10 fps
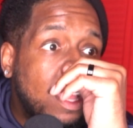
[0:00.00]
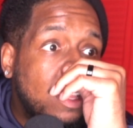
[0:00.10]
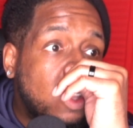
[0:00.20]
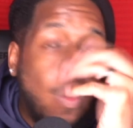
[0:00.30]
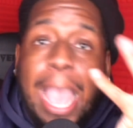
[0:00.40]

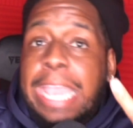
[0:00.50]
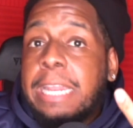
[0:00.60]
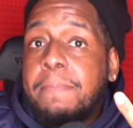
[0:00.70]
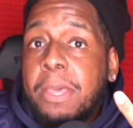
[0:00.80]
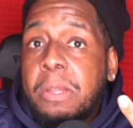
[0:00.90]
So why he
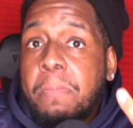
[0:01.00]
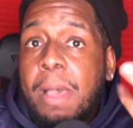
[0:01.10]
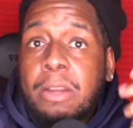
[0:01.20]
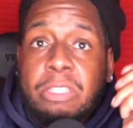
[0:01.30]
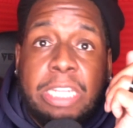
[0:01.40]
didn't build them
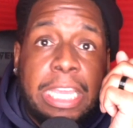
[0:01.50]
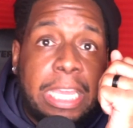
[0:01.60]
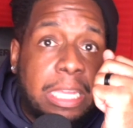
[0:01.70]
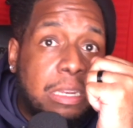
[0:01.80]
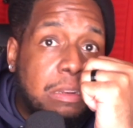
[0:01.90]
bunkers then?